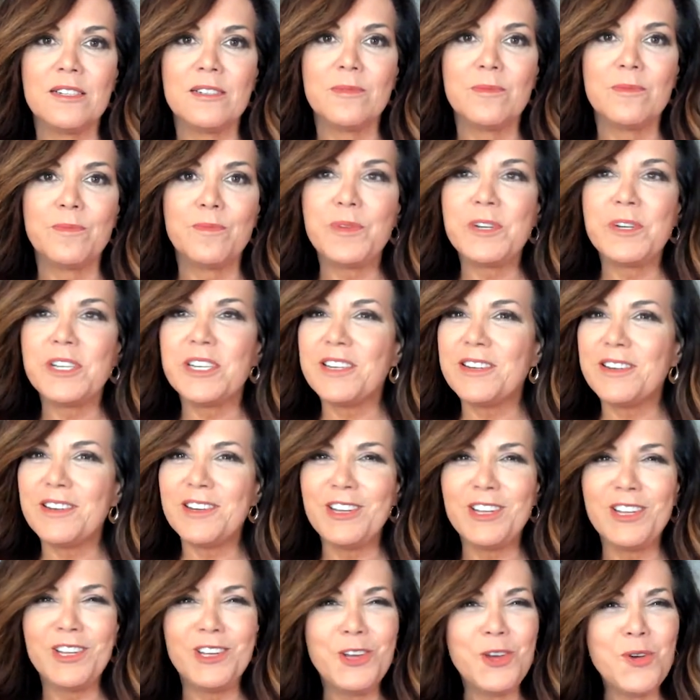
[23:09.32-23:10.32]
But
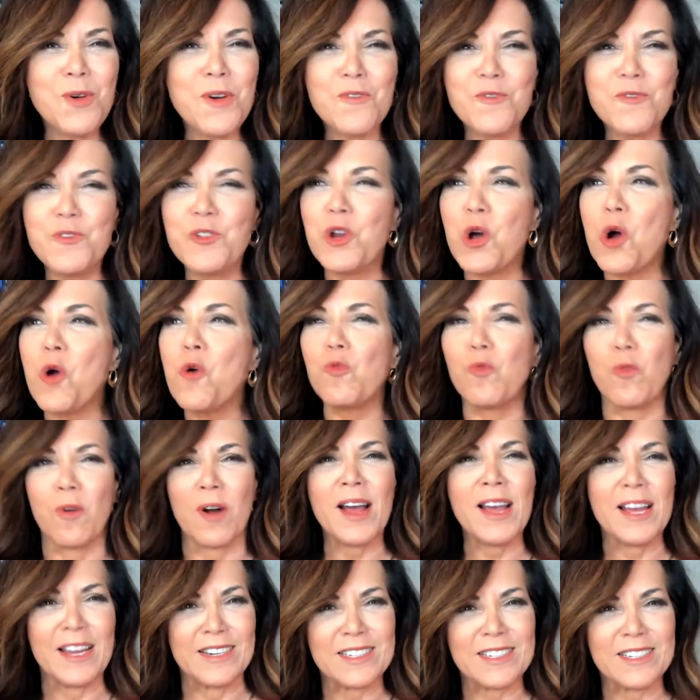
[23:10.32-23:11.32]
you have no
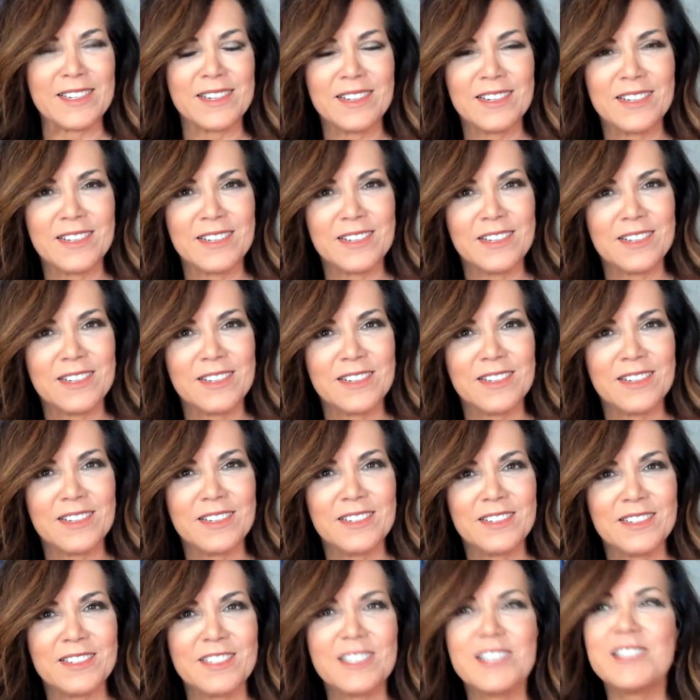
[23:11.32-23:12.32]
right
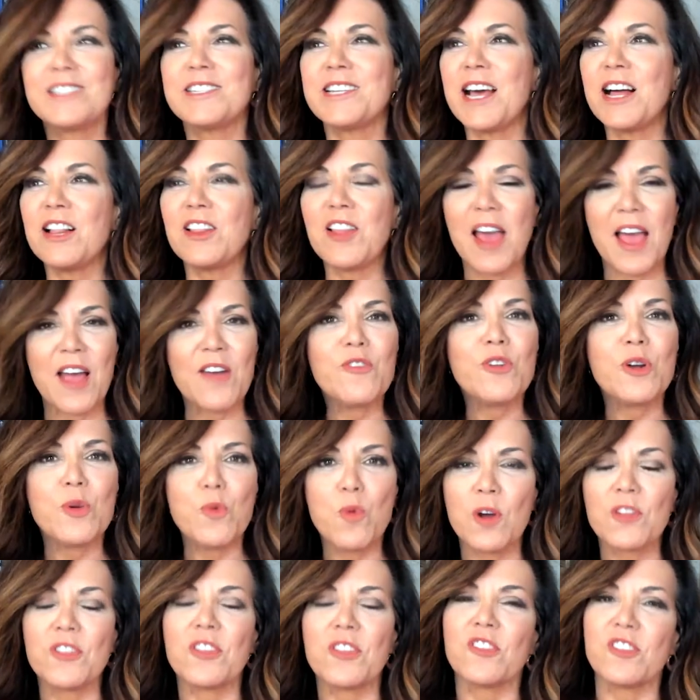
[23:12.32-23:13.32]
to tell
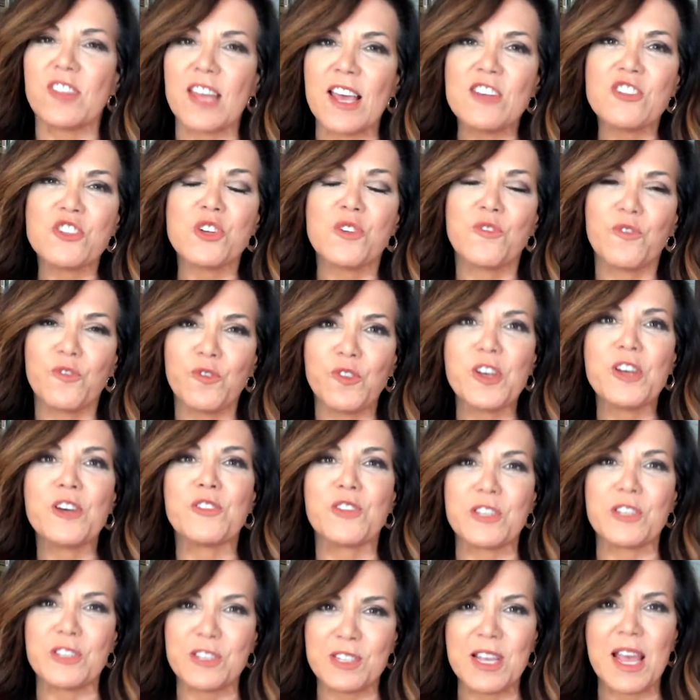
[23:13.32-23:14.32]
everyone that they should feel
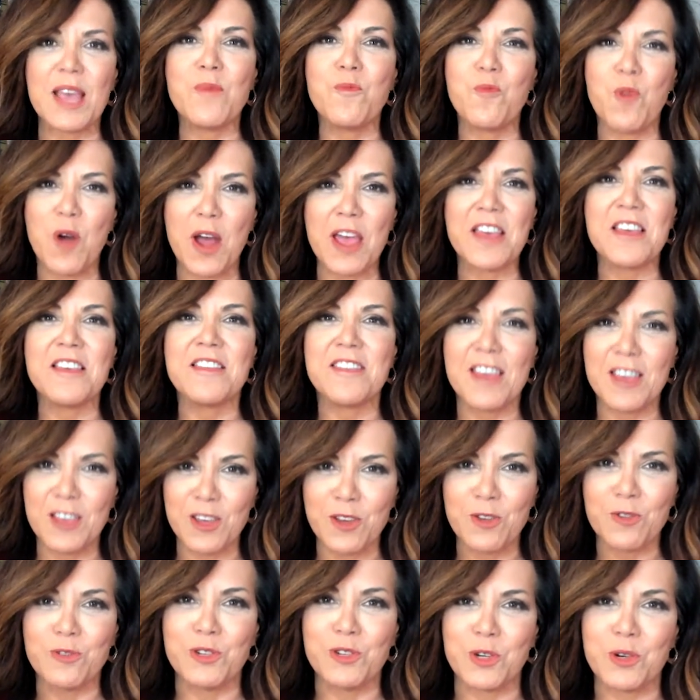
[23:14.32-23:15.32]
the same way that
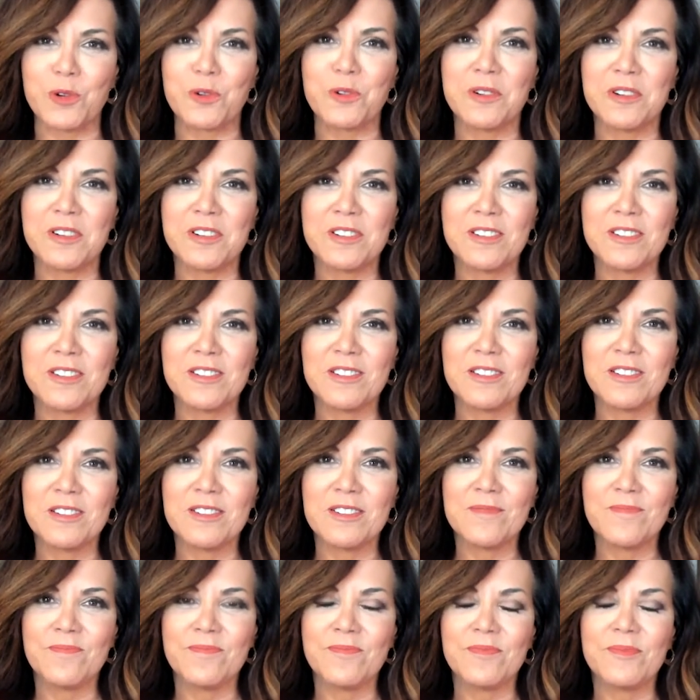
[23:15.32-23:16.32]
you do.
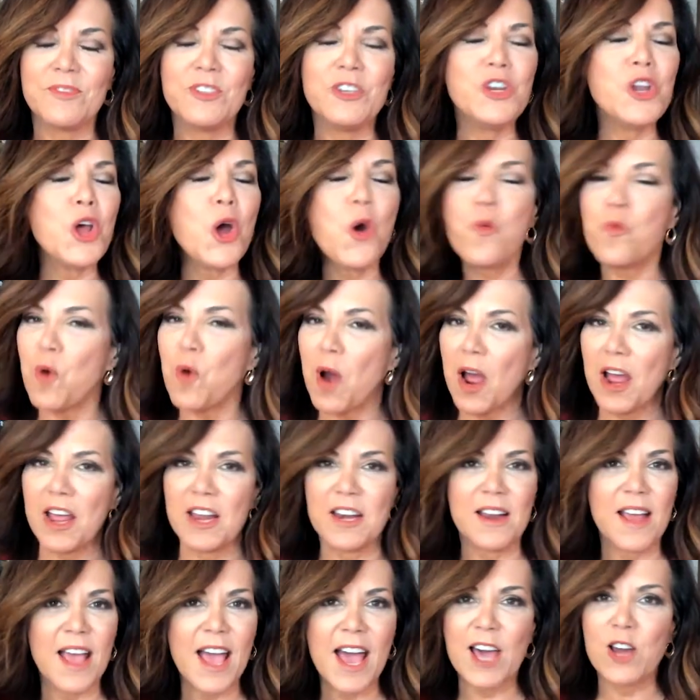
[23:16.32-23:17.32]
No
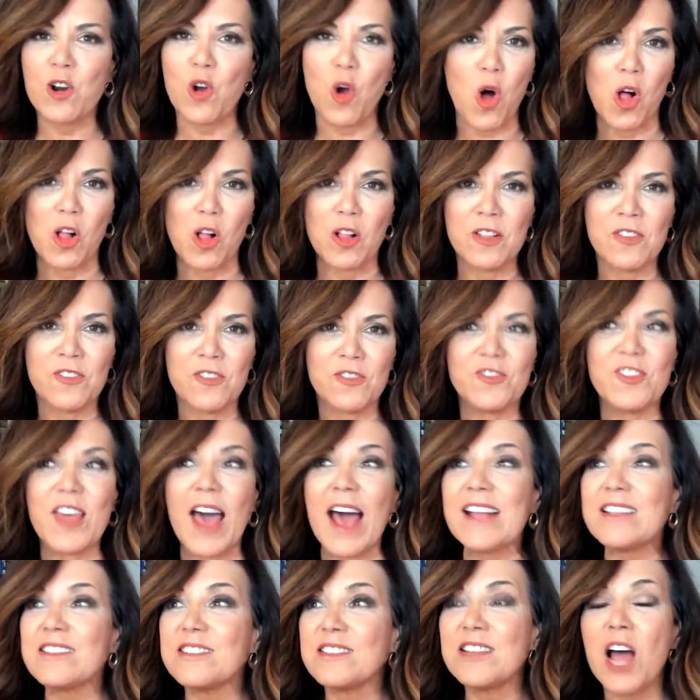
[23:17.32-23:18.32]
right at all.
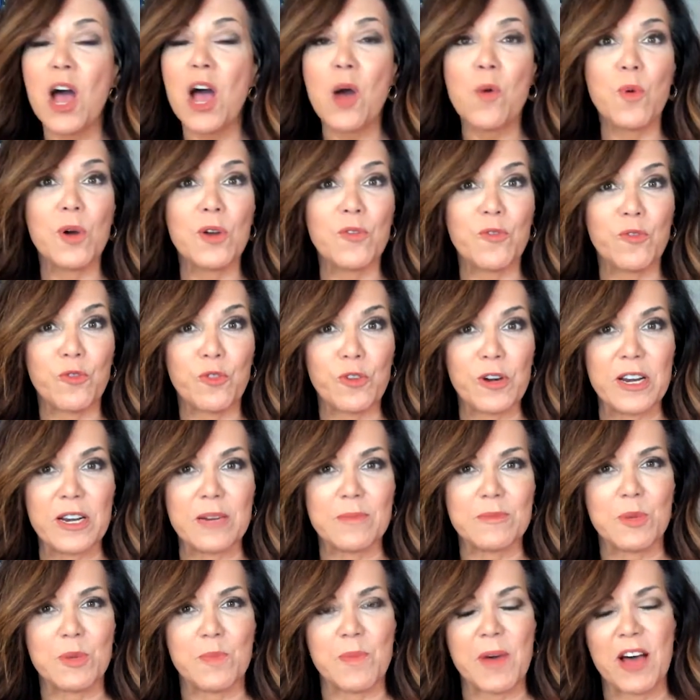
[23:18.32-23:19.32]
That's not what
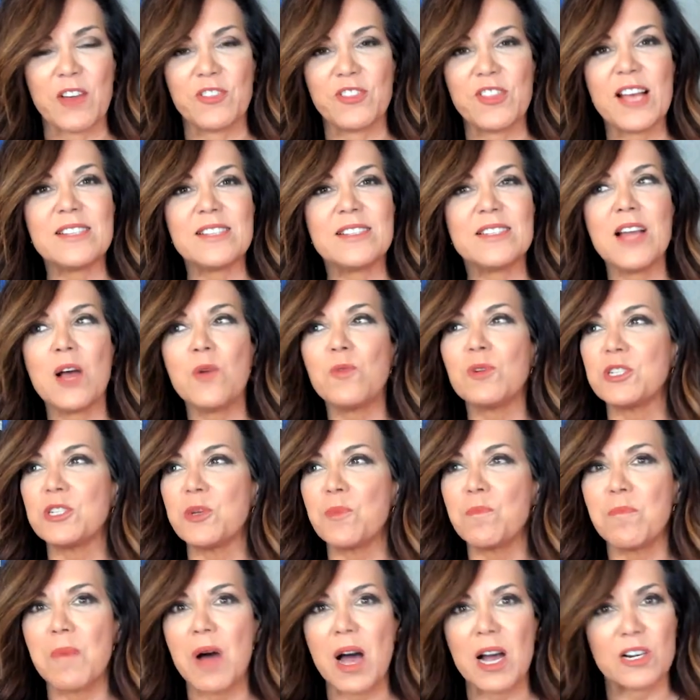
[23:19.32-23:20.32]
freedom's about. That's not what
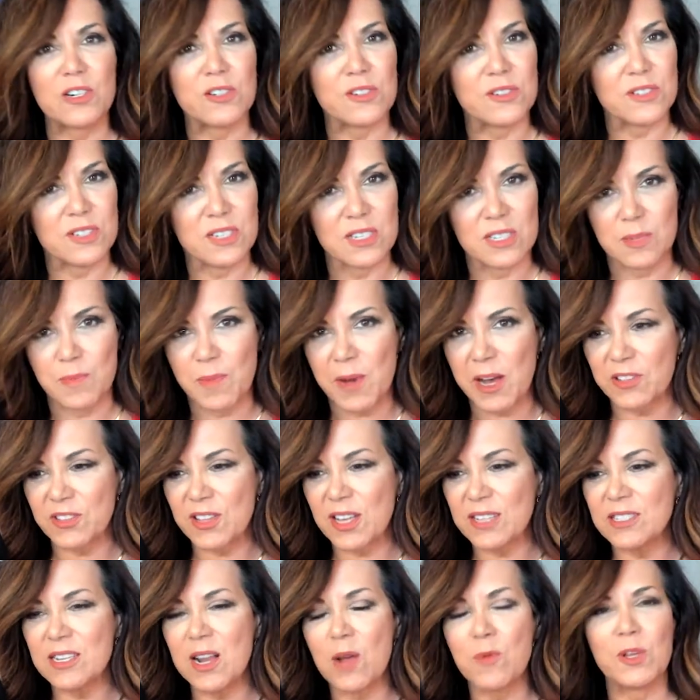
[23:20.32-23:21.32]
democracy is about.
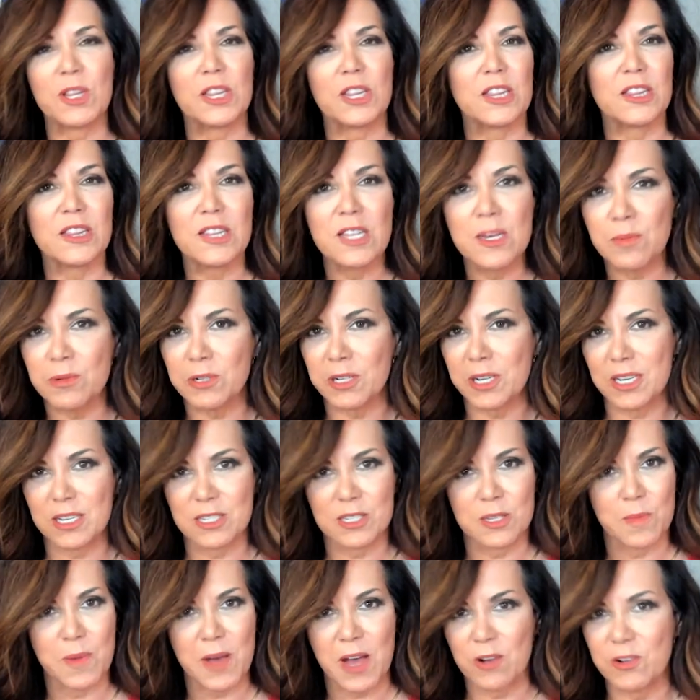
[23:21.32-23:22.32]
That's not what liberty
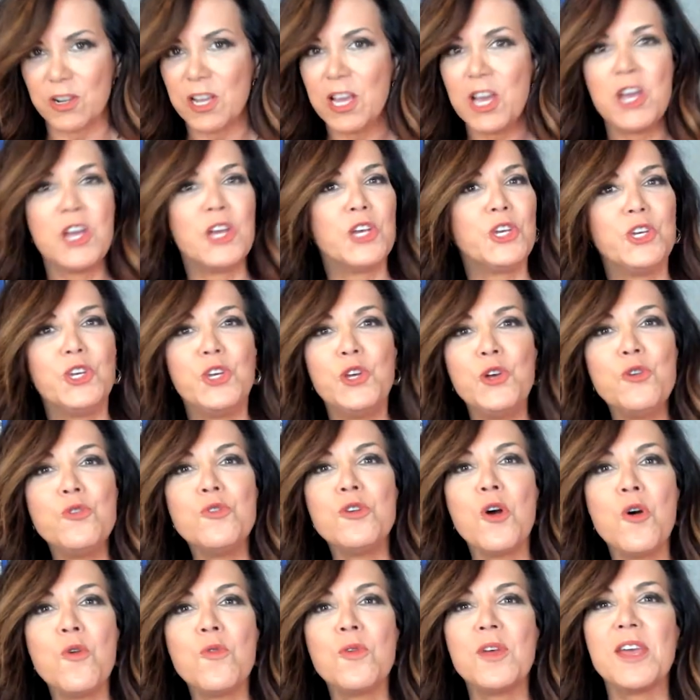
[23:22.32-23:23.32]
is about. You
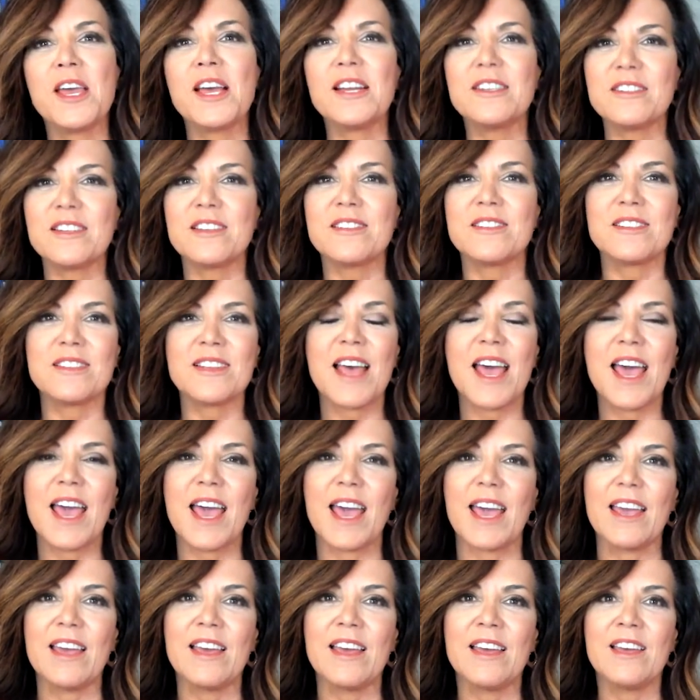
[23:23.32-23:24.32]
don't get to
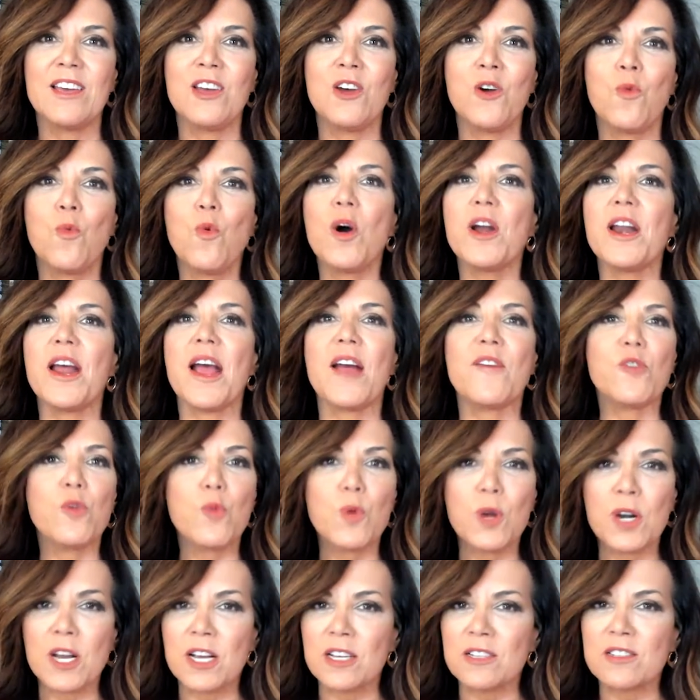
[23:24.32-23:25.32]
say what
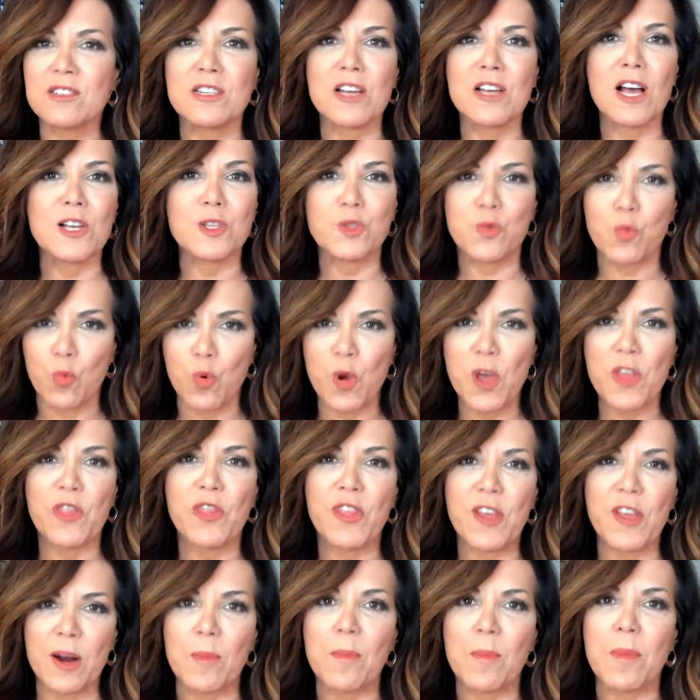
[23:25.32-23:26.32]
everyone else does with
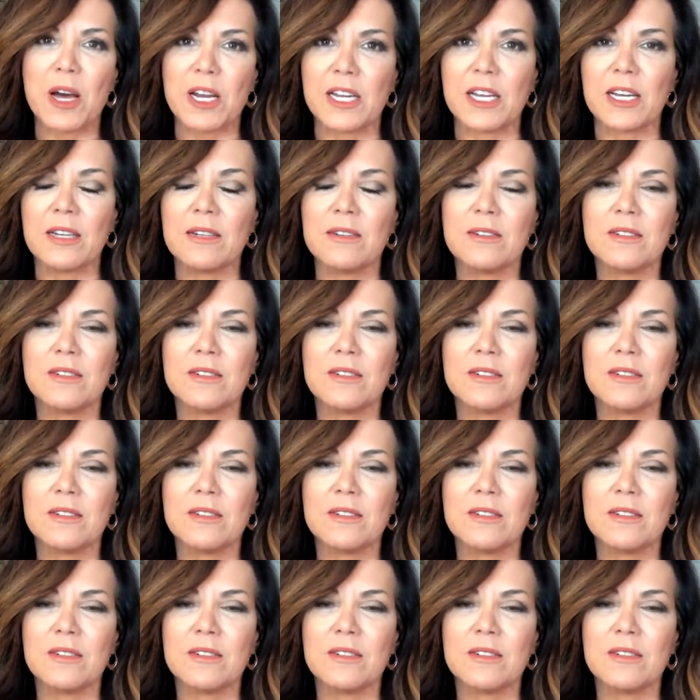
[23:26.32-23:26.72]
their money.